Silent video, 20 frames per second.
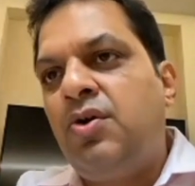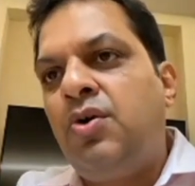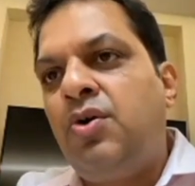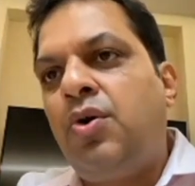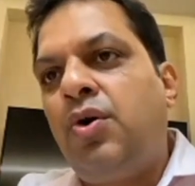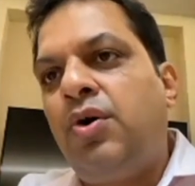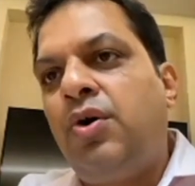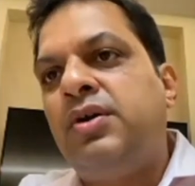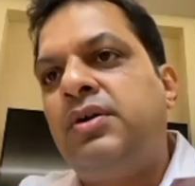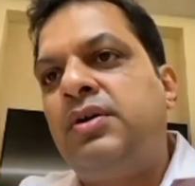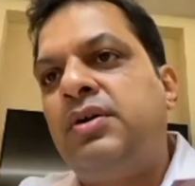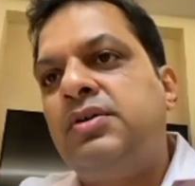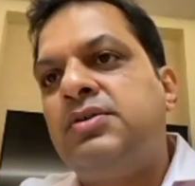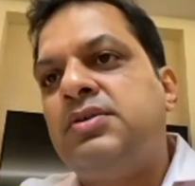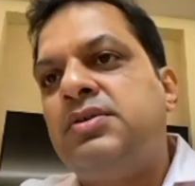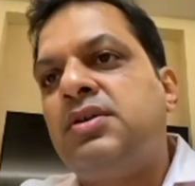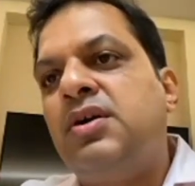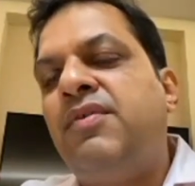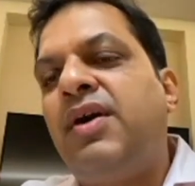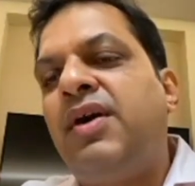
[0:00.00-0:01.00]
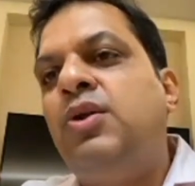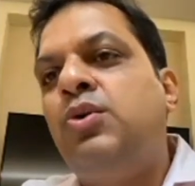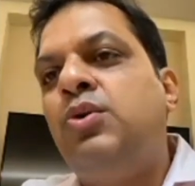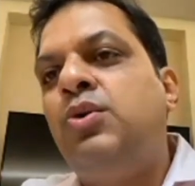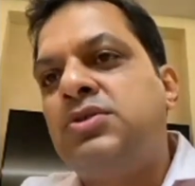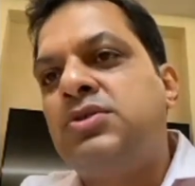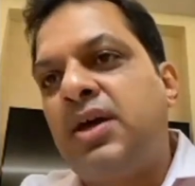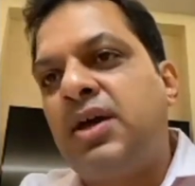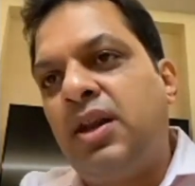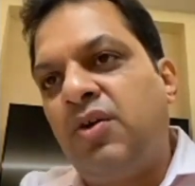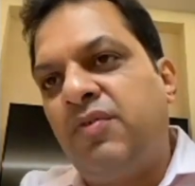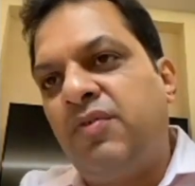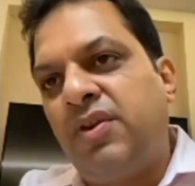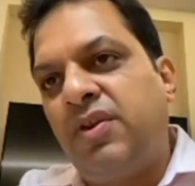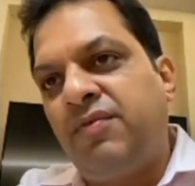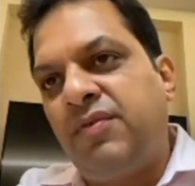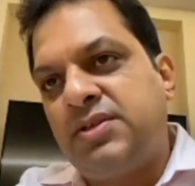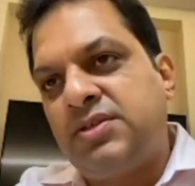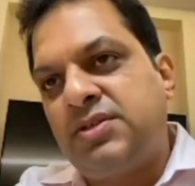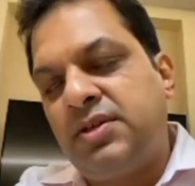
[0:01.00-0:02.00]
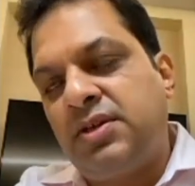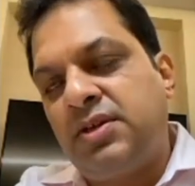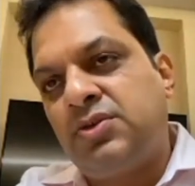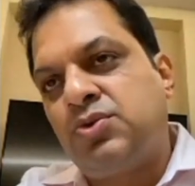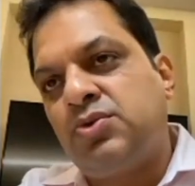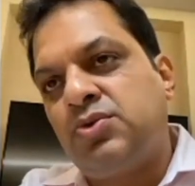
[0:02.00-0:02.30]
or it is a value style of investing.